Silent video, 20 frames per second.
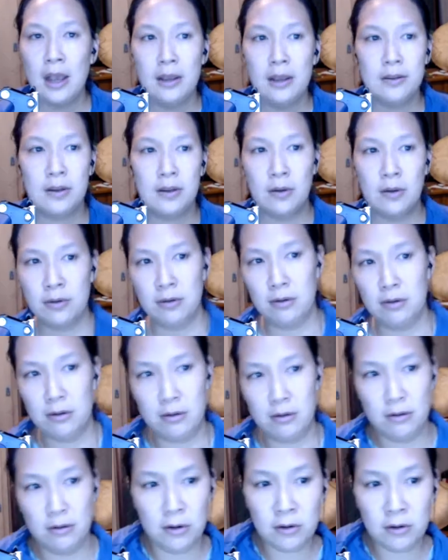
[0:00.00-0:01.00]
So
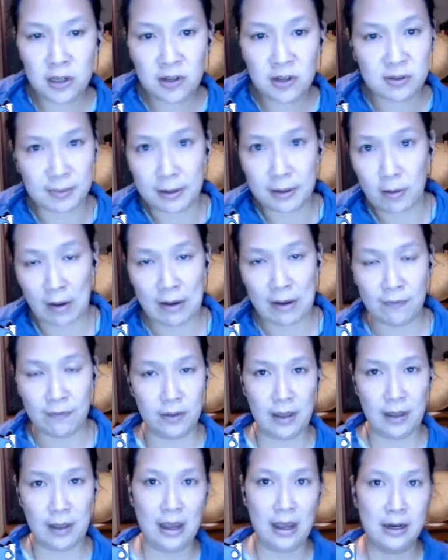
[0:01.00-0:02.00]
YouTube's been great for
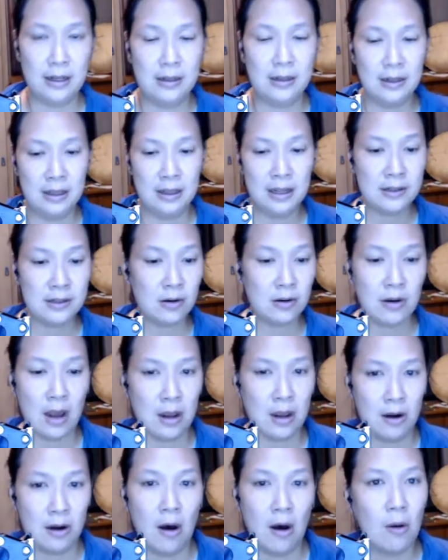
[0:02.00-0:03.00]
that. And these are
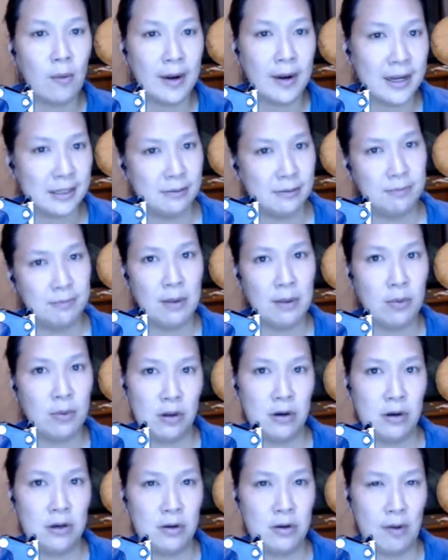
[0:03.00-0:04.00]
not always people
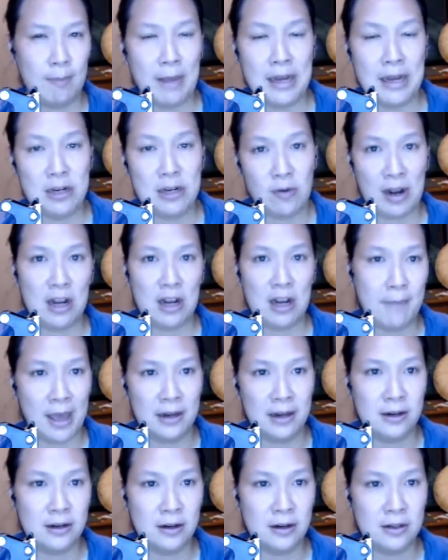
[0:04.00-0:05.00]
that are my direct
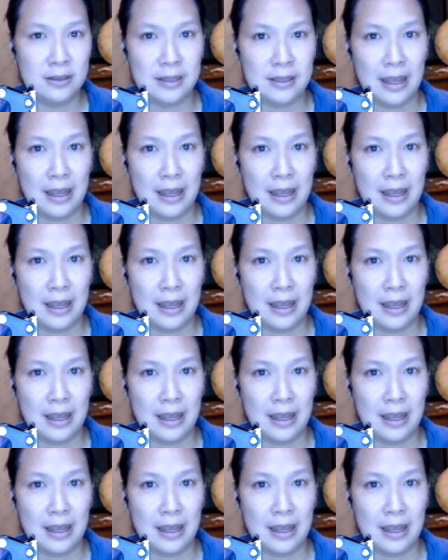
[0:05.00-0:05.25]
competitors.